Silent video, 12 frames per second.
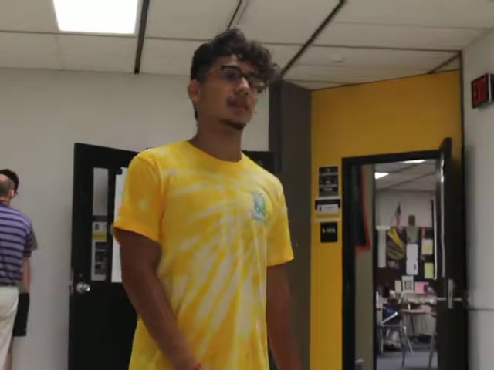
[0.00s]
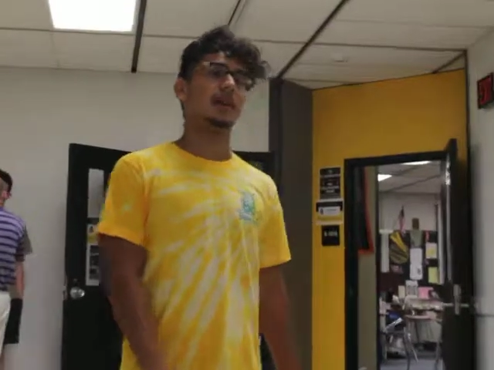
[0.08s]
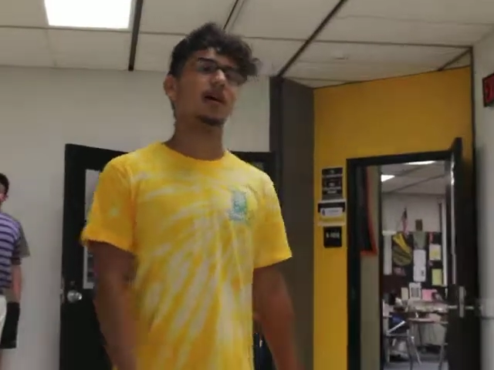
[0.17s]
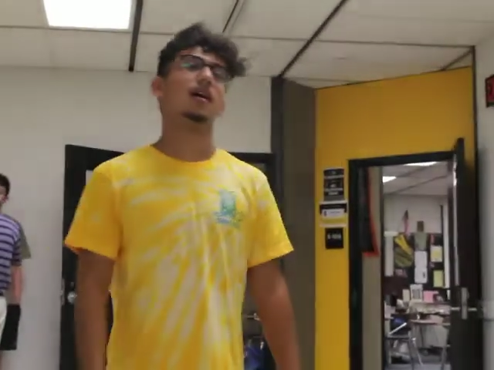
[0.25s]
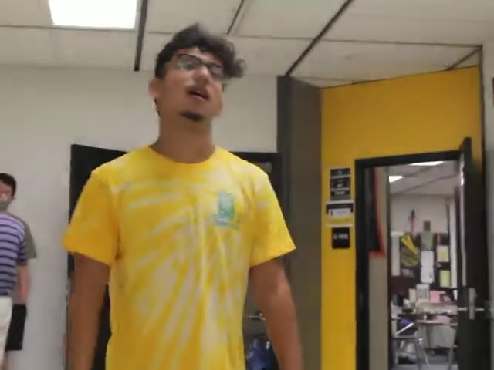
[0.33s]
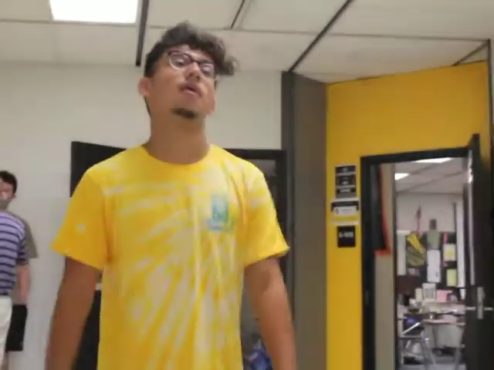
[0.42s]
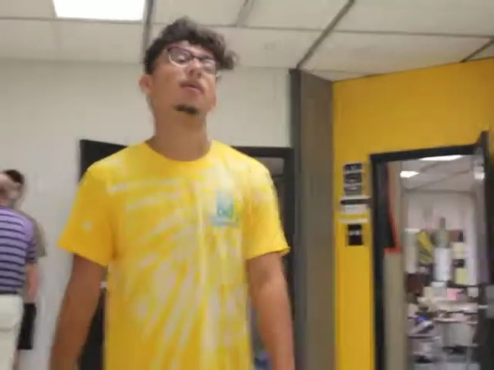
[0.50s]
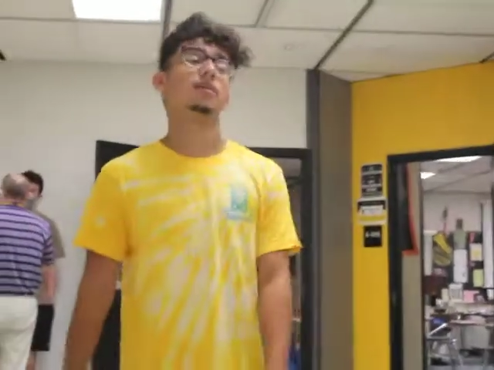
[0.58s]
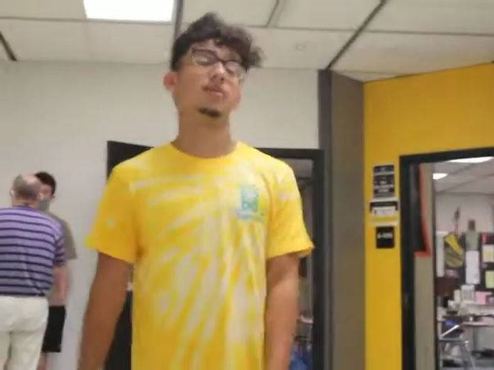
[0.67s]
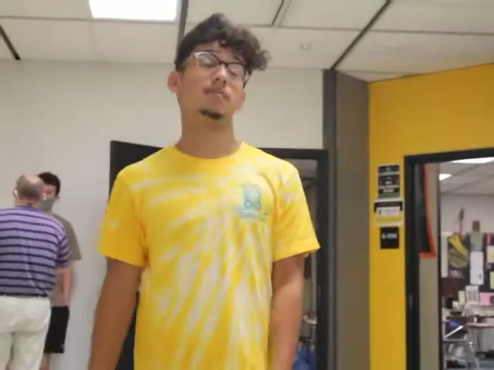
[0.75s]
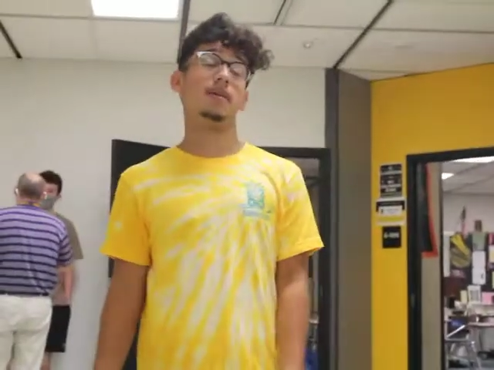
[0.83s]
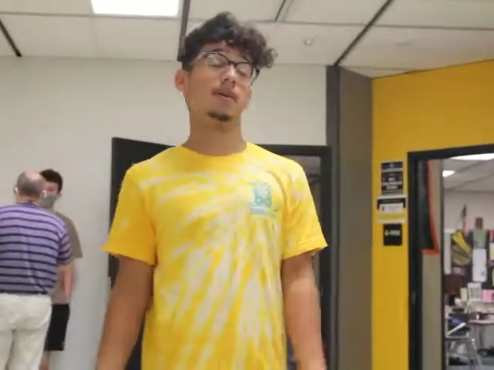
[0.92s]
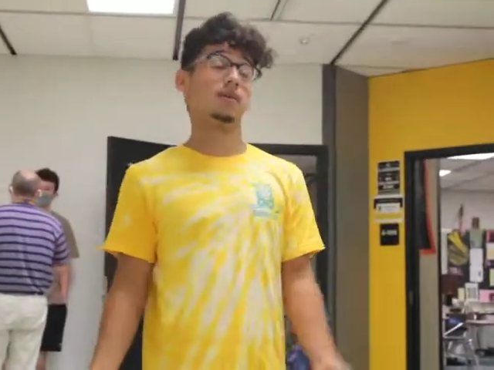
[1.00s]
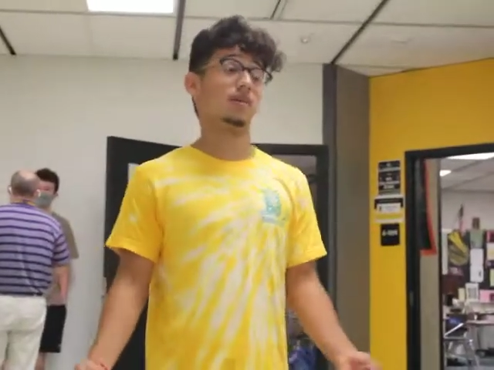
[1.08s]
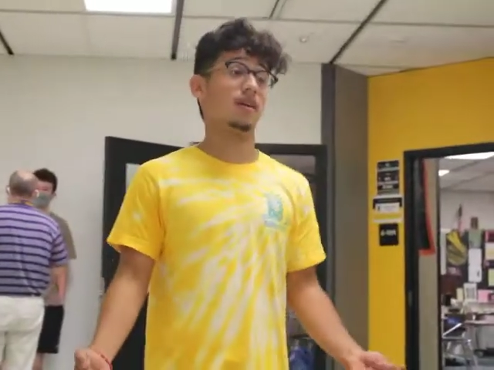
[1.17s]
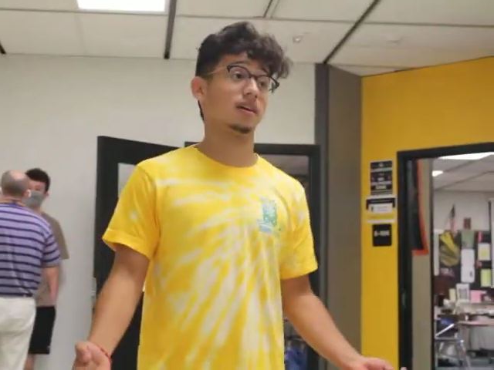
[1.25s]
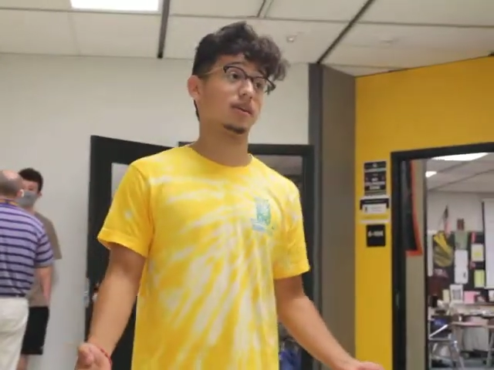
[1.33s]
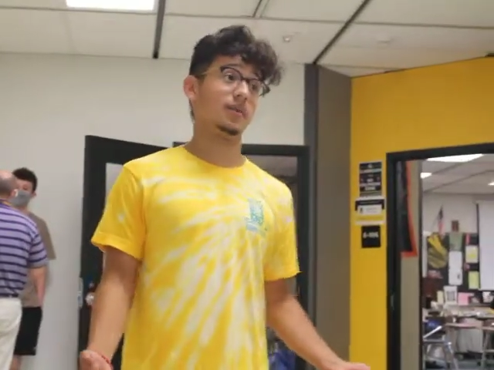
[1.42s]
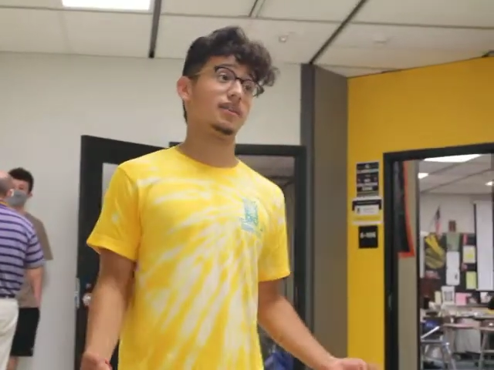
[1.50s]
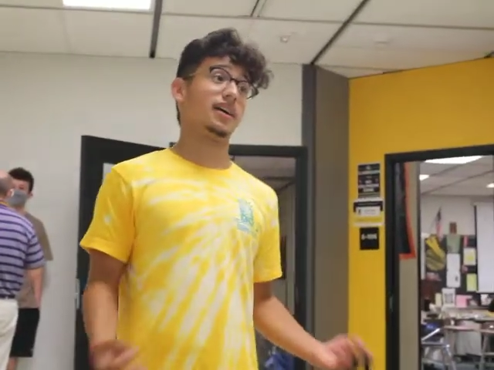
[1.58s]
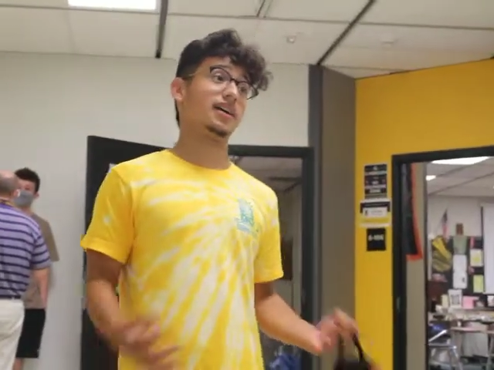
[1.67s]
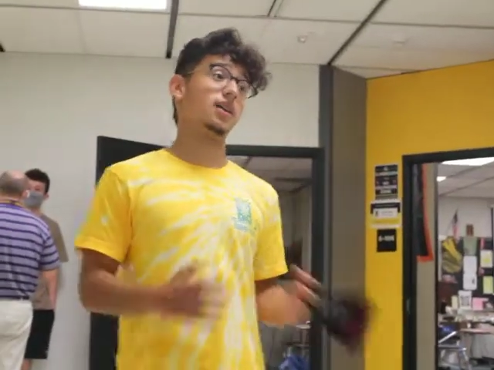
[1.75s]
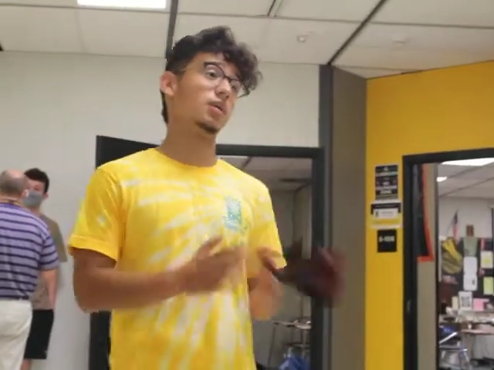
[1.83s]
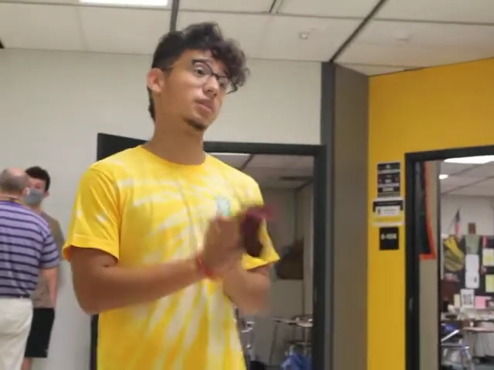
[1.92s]
I want to be a medical doctor one day
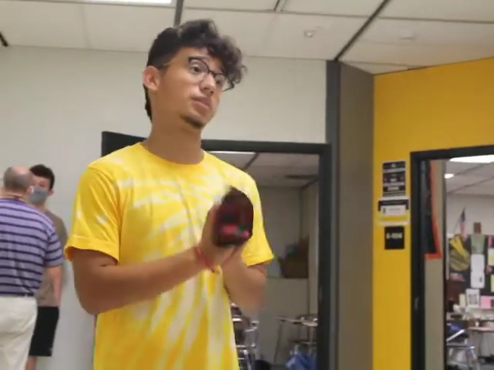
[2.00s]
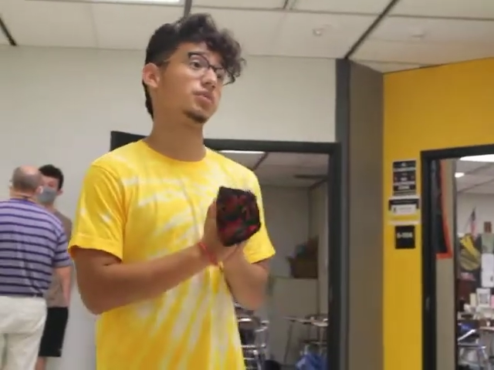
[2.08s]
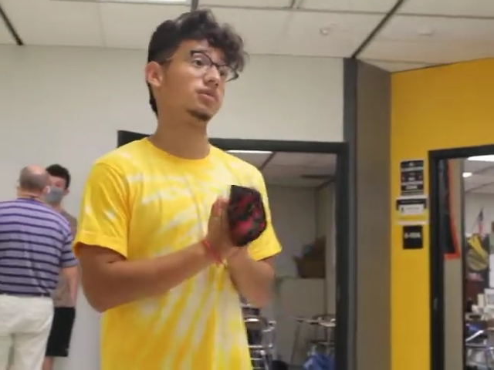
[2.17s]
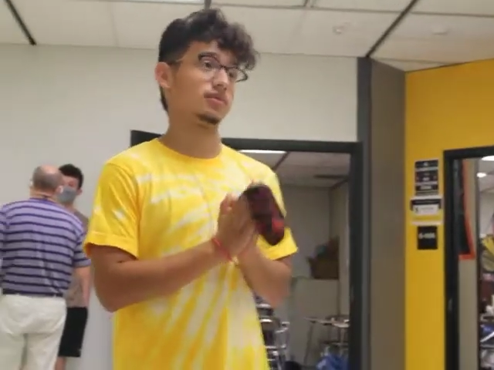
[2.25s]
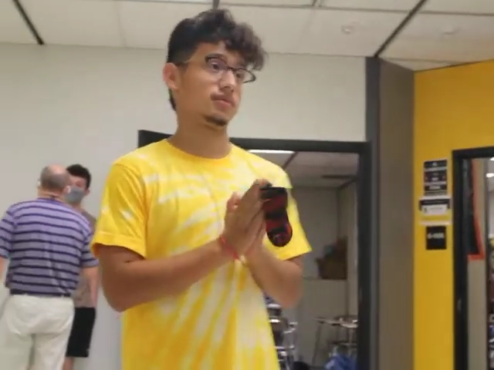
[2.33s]
and help people.